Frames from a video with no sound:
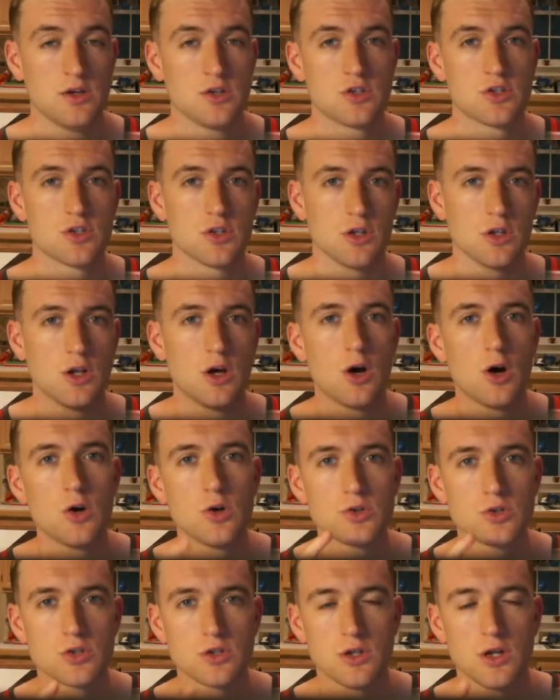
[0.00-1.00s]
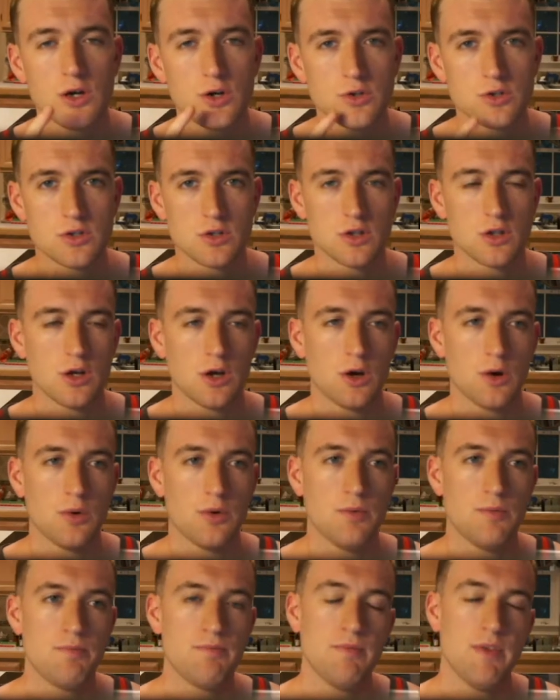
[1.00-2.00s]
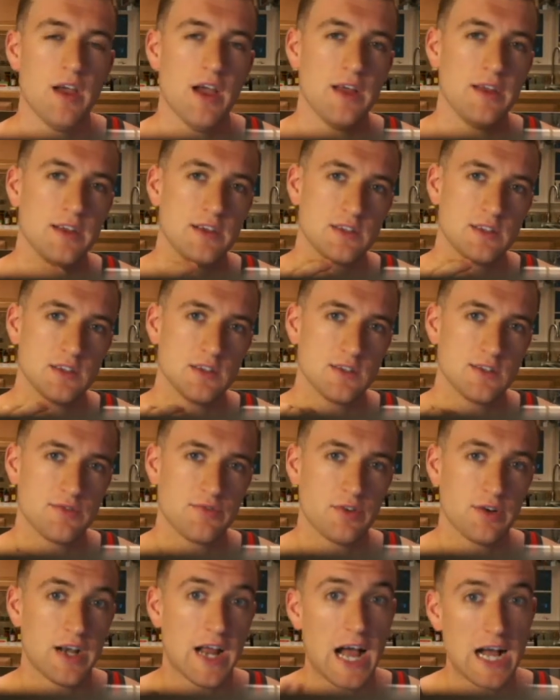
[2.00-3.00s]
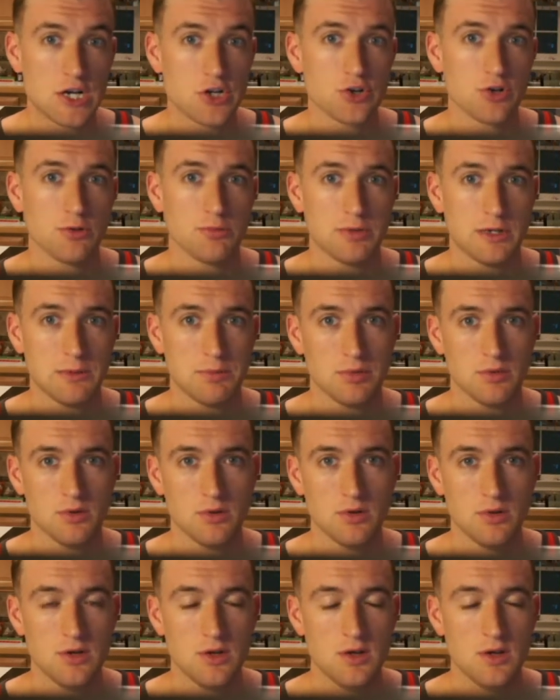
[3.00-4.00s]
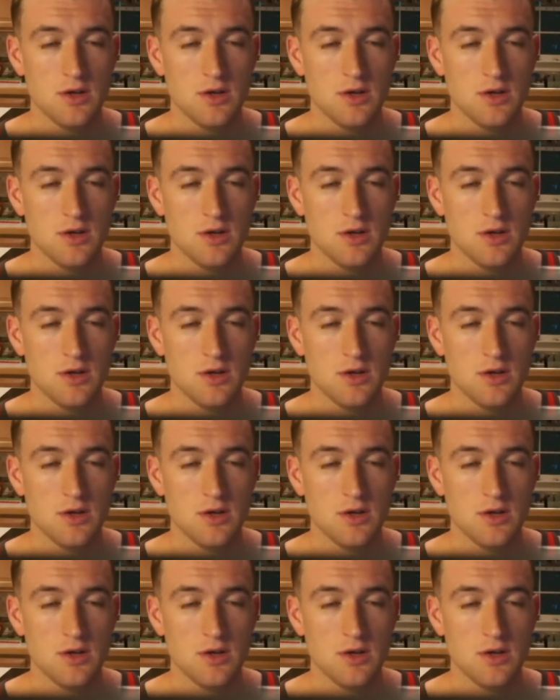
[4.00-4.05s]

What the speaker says: Slow, slow, slow. And this is for natural people.